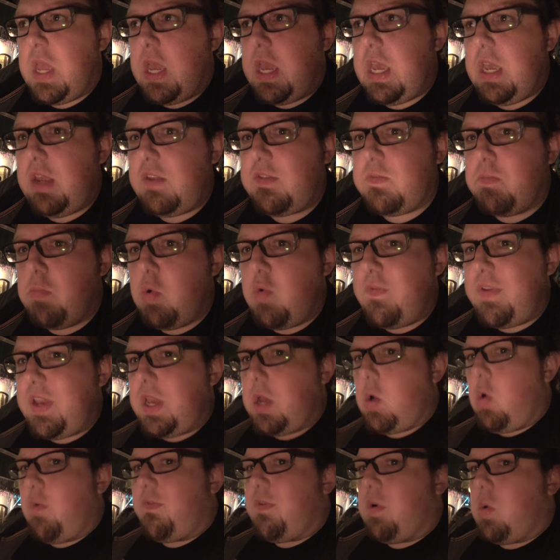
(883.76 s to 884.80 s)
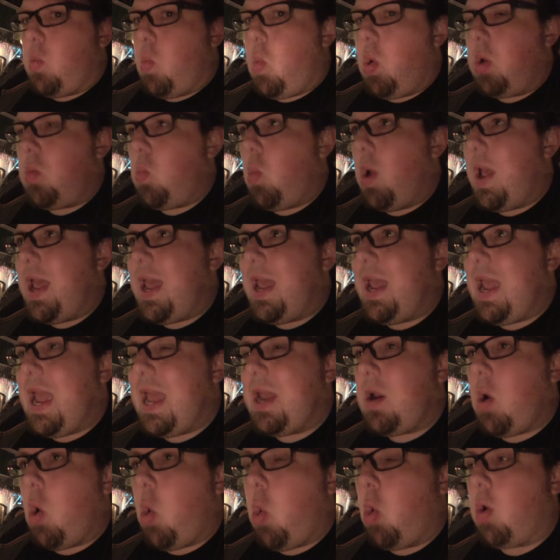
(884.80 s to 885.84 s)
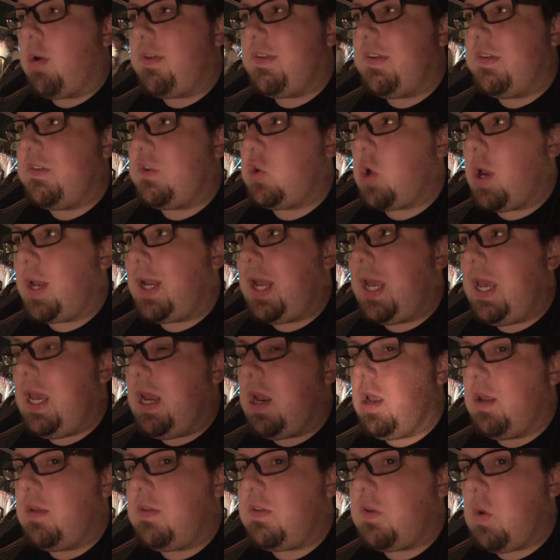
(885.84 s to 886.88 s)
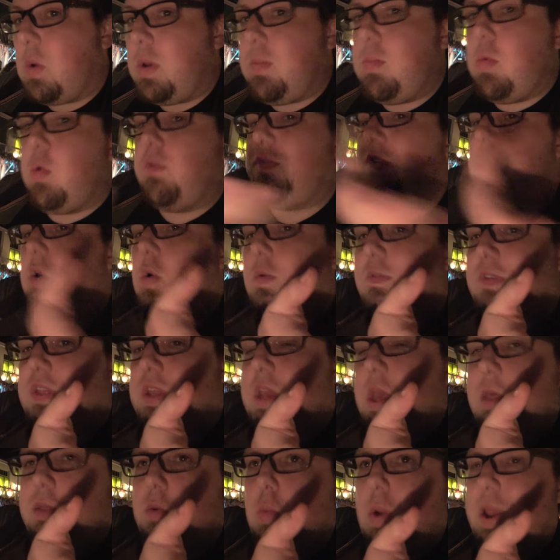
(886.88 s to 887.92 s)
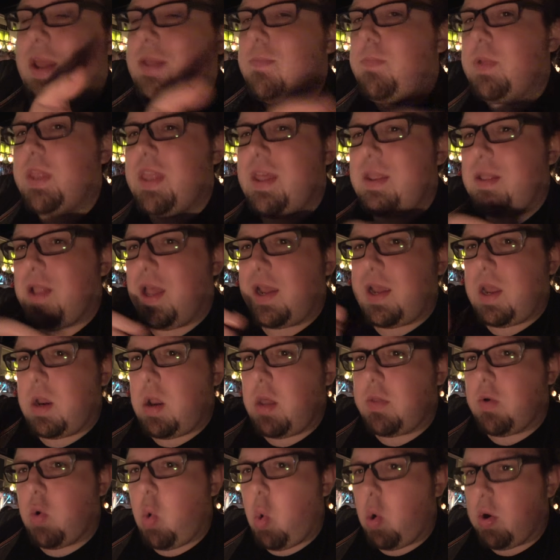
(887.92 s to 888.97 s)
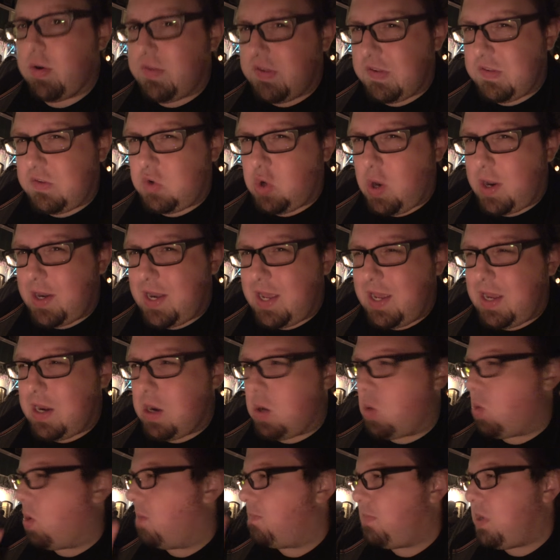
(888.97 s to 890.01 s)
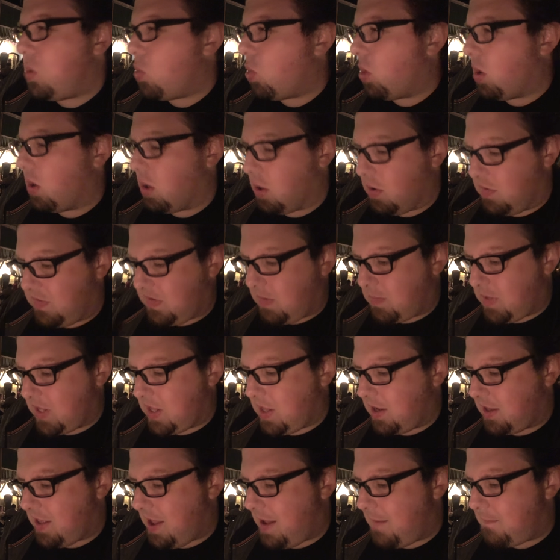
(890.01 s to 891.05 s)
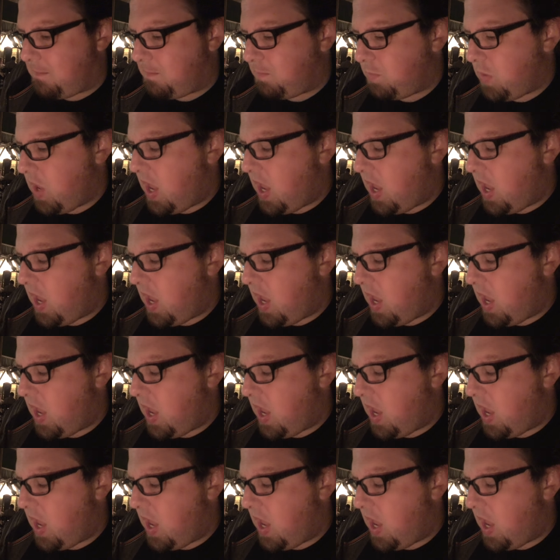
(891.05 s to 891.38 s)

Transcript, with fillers: He's moving it over to one way, and a horse is trying to eat it, so he moves it over the other way, but then, like, another horse is trying to eat it, or a mule, or something like that.